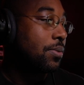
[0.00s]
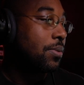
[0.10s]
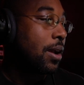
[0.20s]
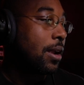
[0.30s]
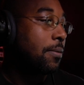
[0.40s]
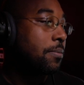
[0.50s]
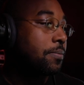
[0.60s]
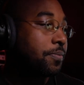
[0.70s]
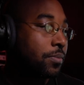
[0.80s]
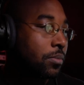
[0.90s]
right?
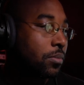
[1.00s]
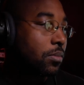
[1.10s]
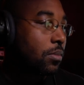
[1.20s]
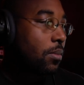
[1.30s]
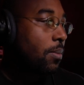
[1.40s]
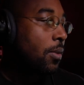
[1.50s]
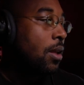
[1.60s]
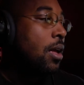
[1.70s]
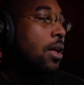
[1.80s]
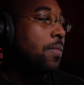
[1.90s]

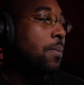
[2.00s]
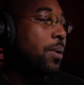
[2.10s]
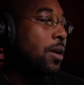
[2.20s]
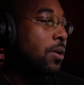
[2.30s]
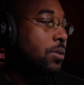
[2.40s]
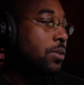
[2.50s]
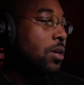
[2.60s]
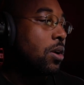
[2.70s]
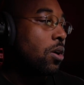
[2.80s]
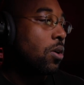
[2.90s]
The bells
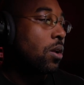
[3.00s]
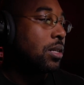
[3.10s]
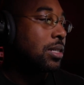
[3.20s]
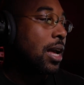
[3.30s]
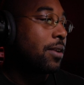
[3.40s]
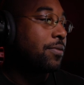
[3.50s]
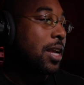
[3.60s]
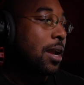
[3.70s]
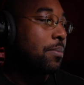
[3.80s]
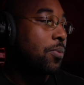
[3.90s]
are on this kind of
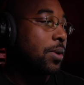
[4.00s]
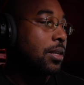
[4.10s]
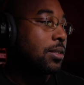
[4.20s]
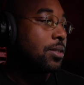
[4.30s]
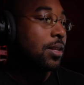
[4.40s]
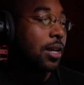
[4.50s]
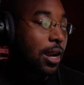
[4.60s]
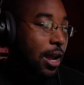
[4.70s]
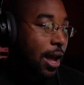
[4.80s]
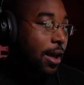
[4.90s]
tambourine, so they
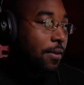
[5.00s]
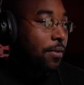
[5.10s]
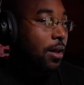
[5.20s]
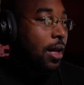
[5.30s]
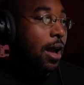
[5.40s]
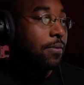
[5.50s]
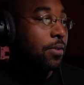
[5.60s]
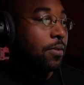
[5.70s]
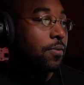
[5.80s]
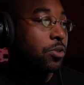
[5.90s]
kind of have, after
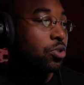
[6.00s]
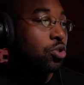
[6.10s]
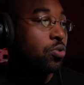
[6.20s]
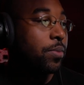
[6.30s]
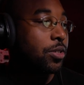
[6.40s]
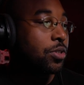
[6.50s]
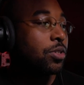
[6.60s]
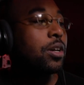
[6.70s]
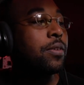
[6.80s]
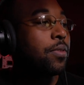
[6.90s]
the first two measures
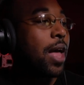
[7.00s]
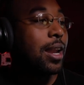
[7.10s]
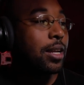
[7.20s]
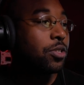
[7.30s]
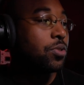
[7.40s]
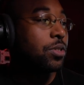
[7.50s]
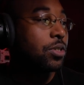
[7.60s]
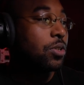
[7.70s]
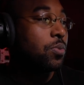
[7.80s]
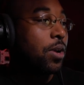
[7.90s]
of that entrance,
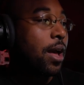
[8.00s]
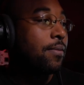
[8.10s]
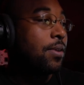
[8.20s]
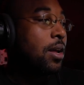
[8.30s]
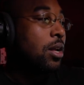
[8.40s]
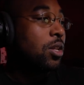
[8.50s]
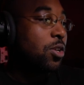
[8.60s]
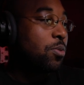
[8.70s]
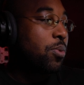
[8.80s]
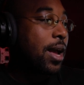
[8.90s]
so you have
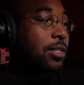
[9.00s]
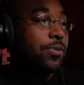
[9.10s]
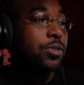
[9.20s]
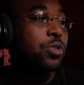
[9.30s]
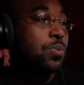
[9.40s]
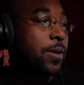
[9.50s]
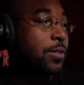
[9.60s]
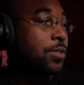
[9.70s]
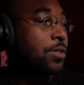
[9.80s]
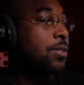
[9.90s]
low brass for two
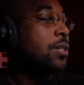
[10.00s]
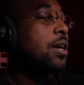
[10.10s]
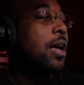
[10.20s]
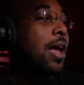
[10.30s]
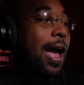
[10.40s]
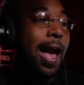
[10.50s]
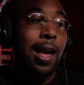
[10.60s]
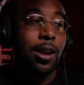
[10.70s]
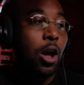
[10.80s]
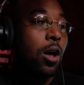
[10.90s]
measures,
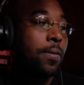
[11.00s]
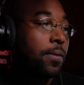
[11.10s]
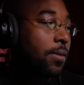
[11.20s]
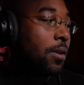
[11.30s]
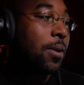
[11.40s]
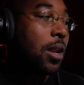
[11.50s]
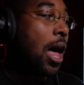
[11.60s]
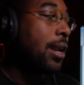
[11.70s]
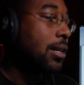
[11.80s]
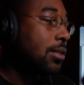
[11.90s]
adding on the
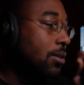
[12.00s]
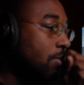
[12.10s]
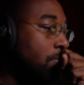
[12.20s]
melodics